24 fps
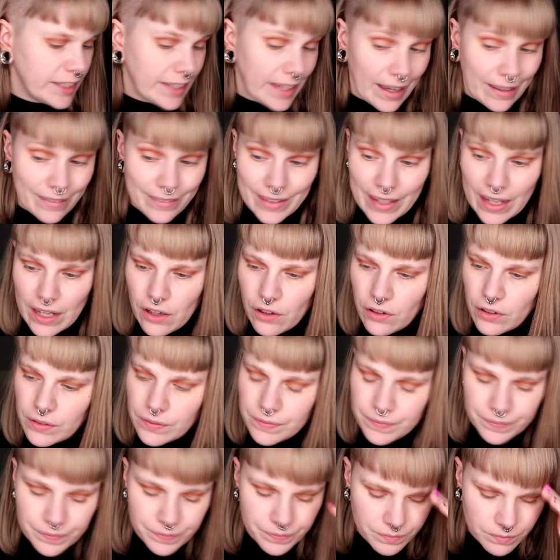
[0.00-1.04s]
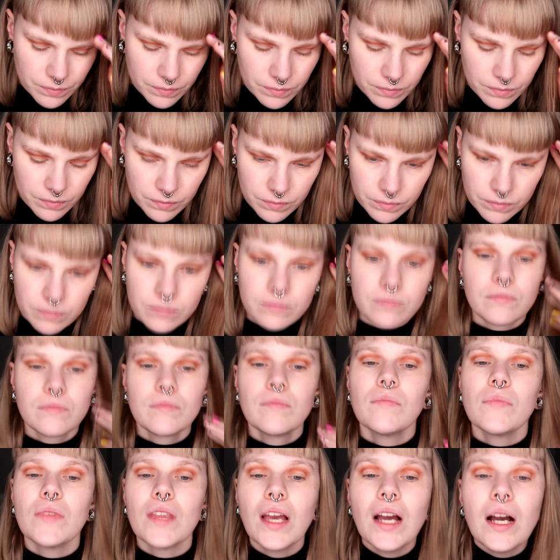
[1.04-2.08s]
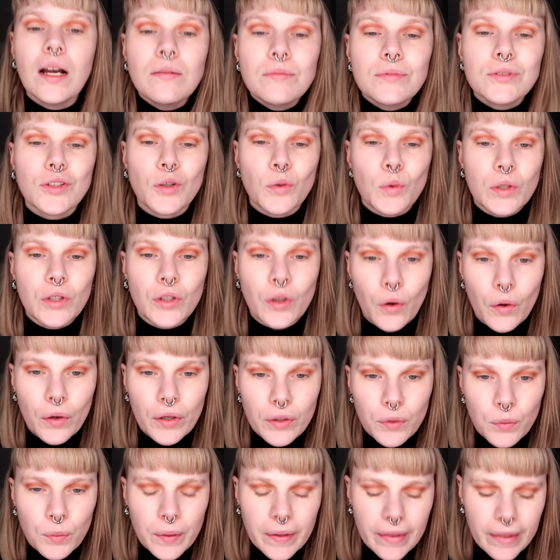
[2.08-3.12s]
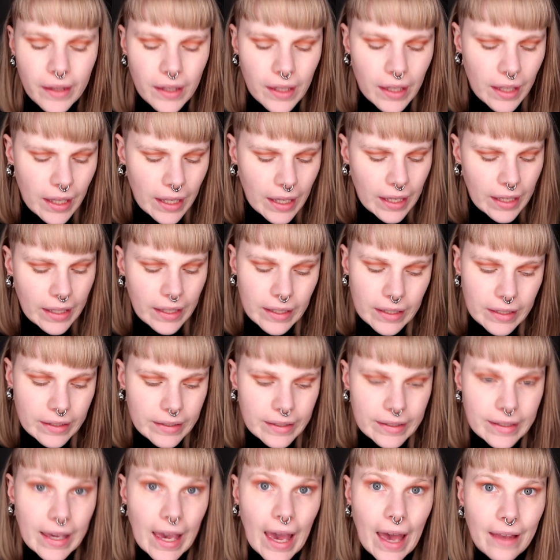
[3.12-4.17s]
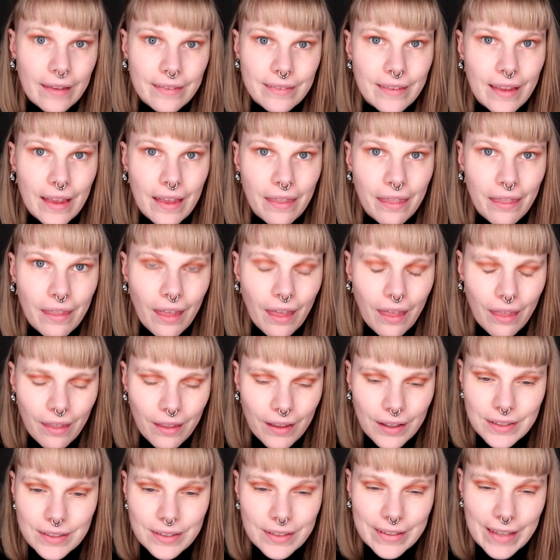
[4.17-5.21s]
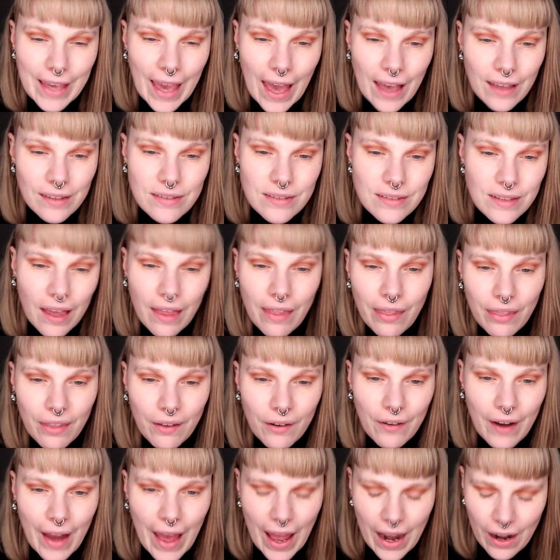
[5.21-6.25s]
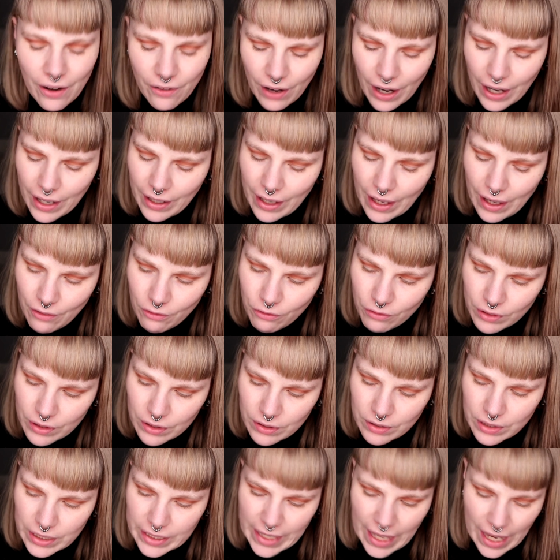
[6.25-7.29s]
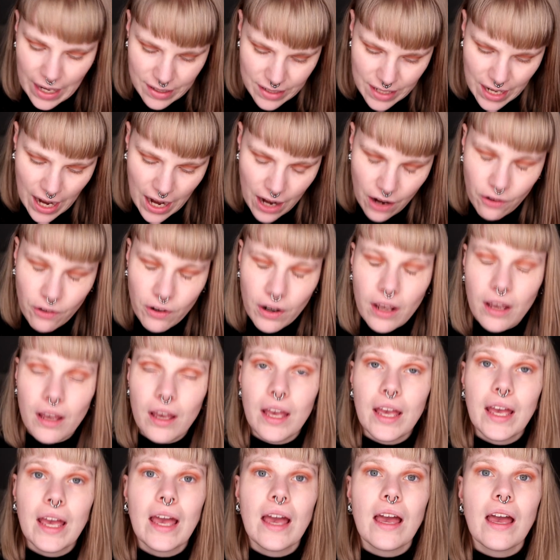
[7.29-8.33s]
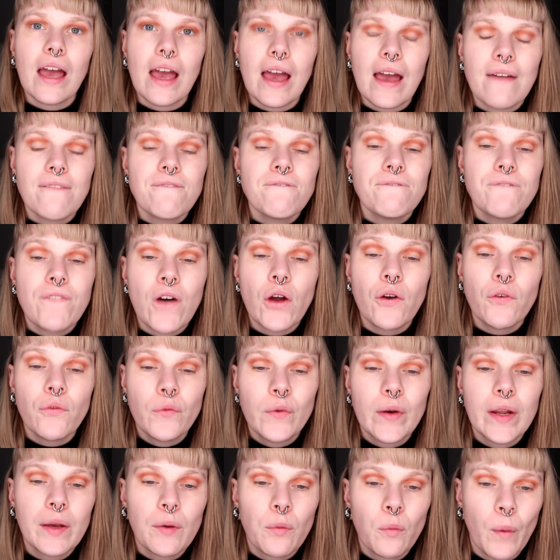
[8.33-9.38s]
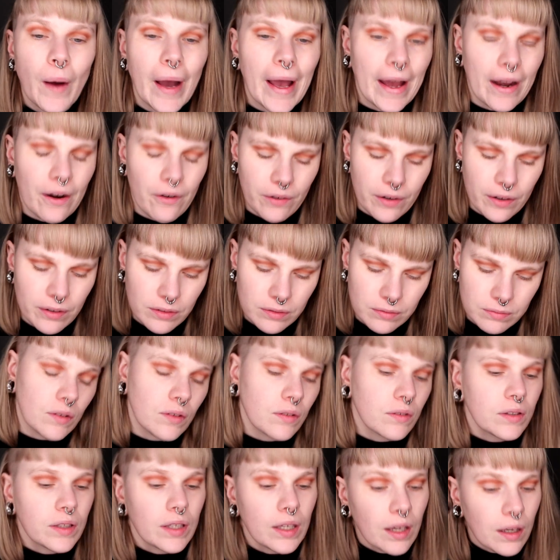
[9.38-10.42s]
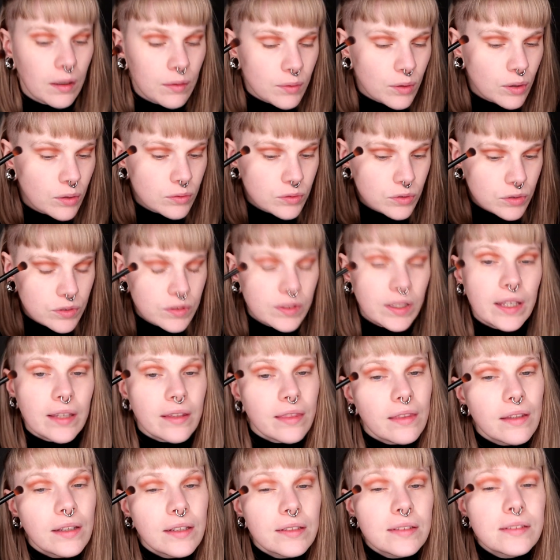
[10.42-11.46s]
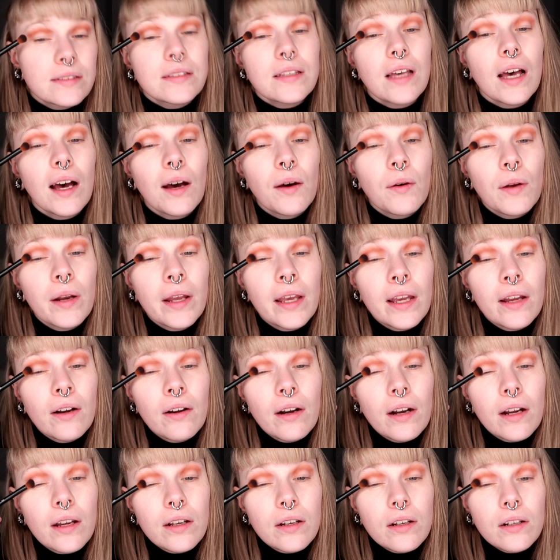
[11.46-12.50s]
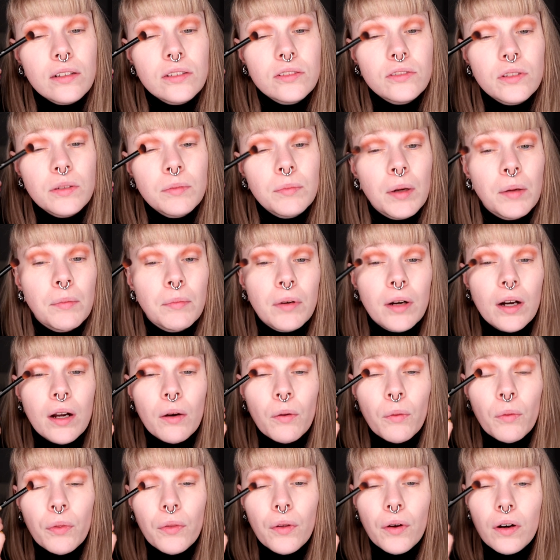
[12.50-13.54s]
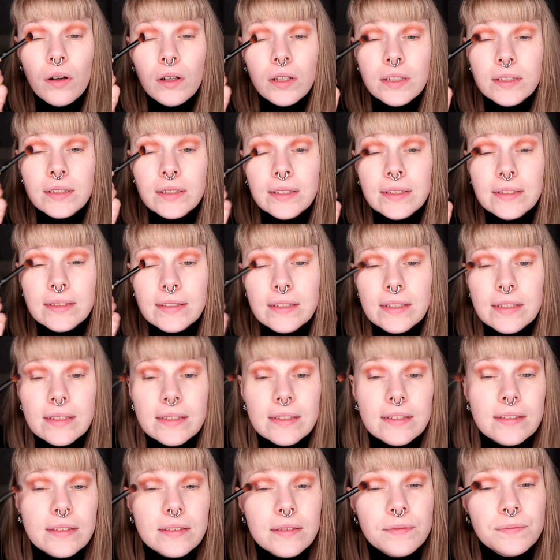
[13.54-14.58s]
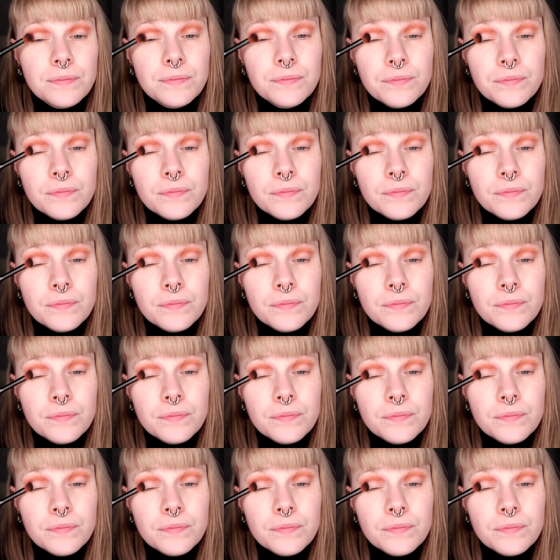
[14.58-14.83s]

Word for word: cat hair I'm so annoyed with the cat and the, the cats and their hair I have cat hair everywhere okay I'm going to take this out here I can't remember how dark this is